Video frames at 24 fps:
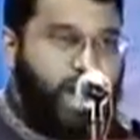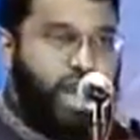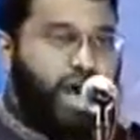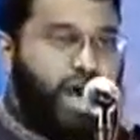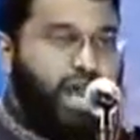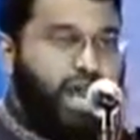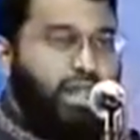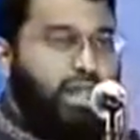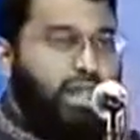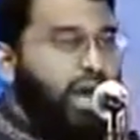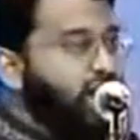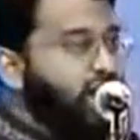
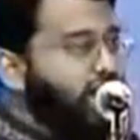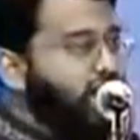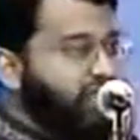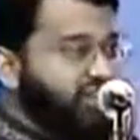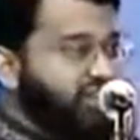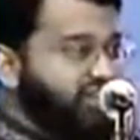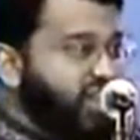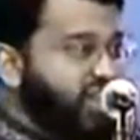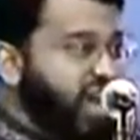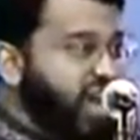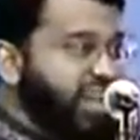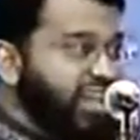Allah
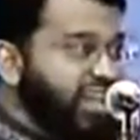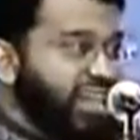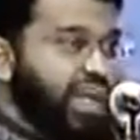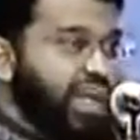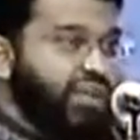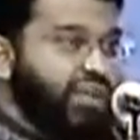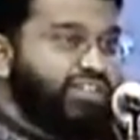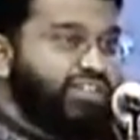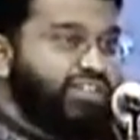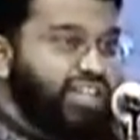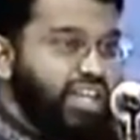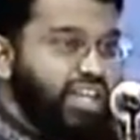does not
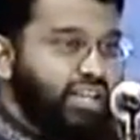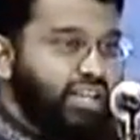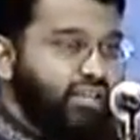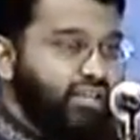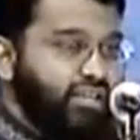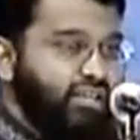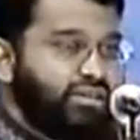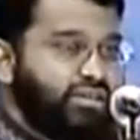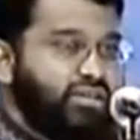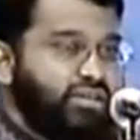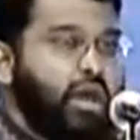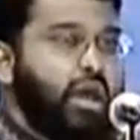love
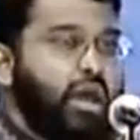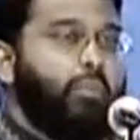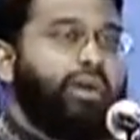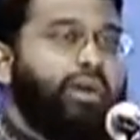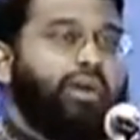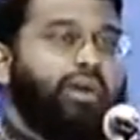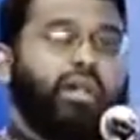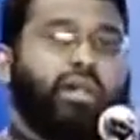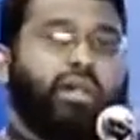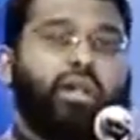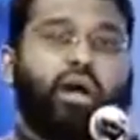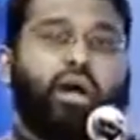sins, but
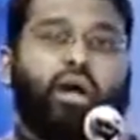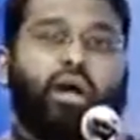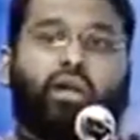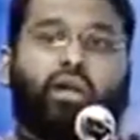Allah